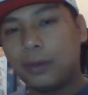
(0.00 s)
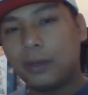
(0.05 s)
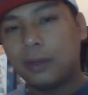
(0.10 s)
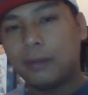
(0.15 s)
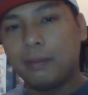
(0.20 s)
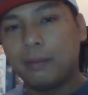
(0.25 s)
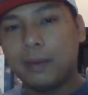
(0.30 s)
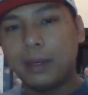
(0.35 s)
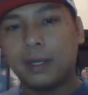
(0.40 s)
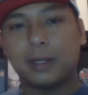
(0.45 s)

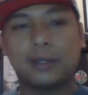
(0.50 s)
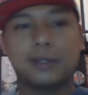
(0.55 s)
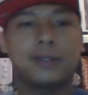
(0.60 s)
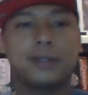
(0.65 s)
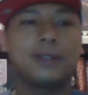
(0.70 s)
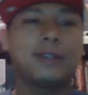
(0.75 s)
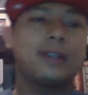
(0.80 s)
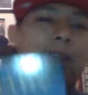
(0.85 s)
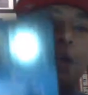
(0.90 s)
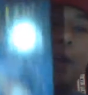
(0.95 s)
can
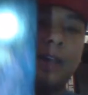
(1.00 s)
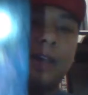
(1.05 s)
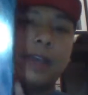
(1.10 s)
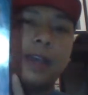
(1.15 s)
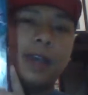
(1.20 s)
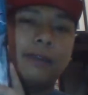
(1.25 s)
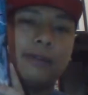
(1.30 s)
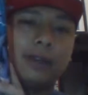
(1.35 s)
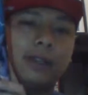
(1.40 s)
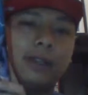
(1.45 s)
mix
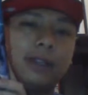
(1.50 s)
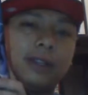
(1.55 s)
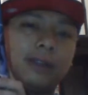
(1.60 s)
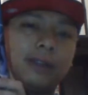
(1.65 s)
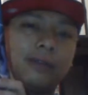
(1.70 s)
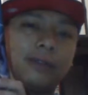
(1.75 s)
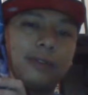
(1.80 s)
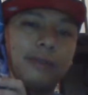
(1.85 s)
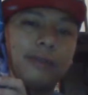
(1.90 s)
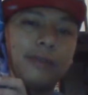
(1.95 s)

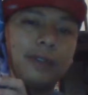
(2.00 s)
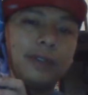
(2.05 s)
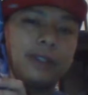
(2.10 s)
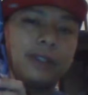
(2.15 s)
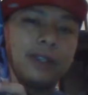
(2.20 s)
everything from this